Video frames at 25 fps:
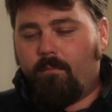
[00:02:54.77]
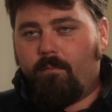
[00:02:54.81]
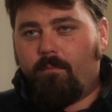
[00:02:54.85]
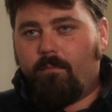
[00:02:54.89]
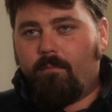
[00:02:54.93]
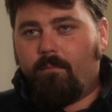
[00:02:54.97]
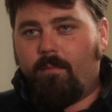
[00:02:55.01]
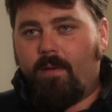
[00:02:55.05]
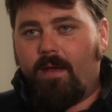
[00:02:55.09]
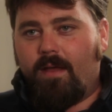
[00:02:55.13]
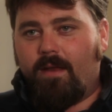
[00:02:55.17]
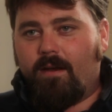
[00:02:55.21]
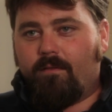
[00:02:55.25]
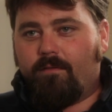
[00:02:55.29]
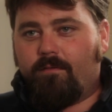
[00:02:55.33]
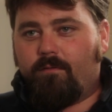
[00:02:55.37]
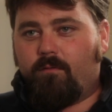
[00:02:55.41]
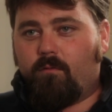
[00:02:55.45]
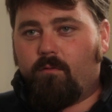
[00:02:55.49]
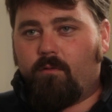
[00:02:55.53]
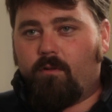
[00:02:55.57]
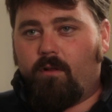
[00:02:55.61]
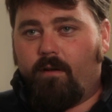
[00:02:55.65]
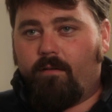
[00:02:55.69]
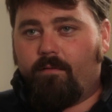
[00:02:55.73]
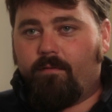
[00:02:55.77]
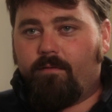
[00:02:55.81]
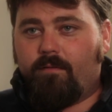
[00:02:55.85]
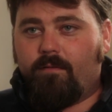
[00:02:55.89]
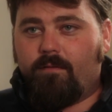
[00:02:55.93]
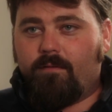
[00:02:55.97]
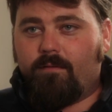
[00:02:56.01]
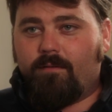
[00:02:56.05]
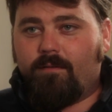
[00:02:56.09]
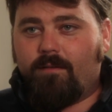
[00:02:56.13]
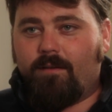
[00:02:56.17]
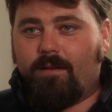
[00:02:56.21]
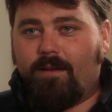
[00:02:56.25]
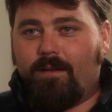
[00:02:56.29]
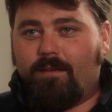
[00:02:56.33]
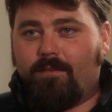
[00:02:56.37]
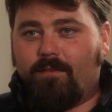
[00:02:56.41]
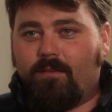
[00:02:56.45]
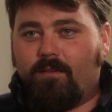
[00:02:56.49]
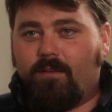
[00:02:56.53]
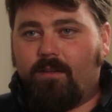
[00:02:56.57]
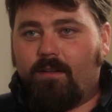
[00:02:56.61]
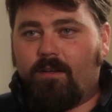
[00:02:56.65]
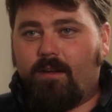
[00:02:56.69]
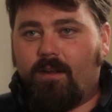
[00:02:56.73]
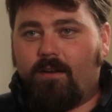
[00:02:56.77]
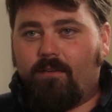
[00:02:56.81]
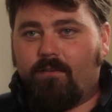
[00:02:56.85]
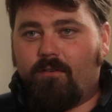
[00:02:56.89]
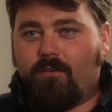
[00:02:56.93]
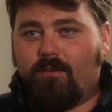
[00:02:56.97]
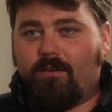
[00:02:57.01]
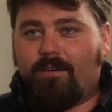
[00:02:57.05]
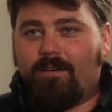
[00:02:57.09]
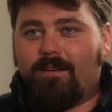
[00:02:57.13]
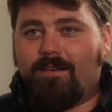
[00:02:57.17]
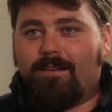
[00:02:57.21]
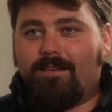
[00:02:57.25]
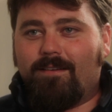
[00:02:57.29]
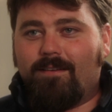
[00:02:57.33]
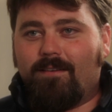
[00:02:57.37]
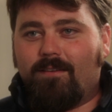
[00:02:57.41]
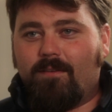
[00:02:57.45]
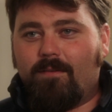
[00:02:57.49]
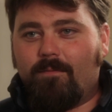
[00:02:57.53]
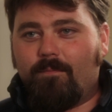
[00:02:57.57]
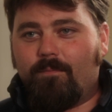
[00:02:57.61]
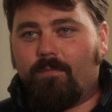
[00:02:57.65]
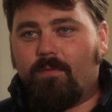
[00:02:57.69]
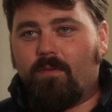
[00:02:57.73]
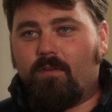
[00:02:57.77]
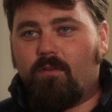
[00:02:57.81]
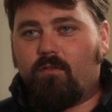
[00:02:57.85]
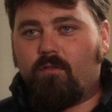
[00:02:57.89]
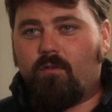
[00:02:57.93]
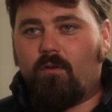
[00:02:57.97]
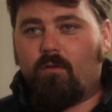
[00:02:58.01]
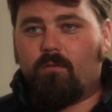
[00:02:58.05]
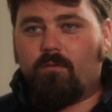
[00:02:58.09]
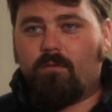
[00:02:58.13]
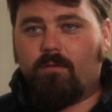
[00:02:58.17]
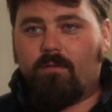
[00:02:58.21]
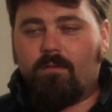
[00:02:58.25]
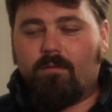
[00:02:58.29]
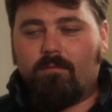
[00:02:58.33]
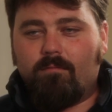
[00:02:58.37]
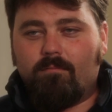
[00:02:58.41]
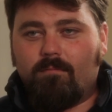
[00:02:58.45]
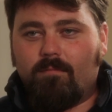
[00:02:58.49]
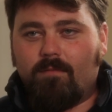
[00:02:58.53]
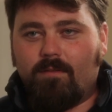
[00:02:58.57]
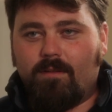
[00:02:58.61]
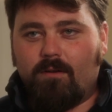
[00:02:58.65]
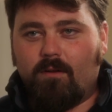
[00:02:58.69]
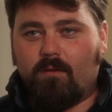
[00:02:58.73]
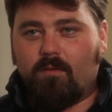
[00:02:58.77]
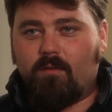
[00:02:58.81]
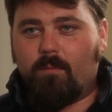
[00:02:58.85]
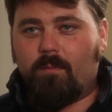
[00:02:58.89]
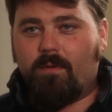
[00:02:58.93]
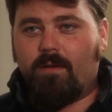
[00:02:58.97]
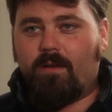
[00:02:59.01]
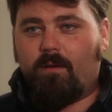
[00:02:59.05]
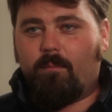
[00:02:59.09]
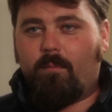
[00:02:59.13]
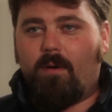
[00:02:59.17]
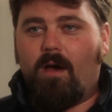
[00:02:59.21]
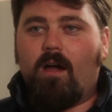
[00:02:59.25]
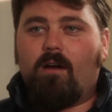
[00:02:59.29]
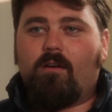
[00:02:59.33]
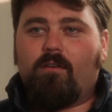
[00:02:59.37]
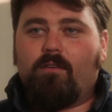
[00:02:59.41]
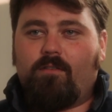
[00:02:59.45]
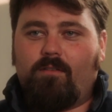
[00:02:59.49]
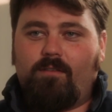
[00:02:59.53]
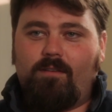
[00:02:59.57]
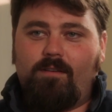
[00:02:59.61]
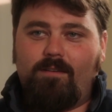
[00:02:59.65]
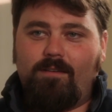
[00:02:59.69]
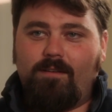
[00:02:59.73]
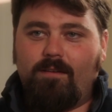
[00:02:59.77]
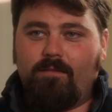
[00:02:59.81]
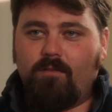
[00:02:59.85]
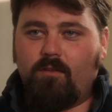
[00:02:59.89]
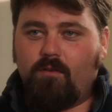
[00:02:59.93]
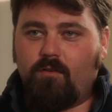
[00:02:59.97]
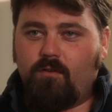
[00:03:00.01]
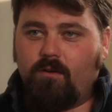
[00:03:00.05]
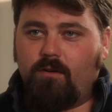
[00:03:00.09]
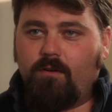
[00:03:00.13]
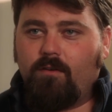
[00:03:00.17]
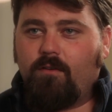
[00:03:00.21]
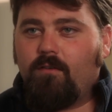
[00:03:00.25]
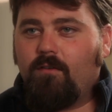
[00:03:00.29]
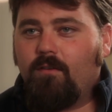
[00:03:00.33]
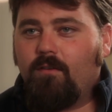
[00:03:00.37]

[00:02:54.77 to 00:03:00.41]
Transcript: made a fool of as a teenager, and shown the ultimate hypocrisy of the church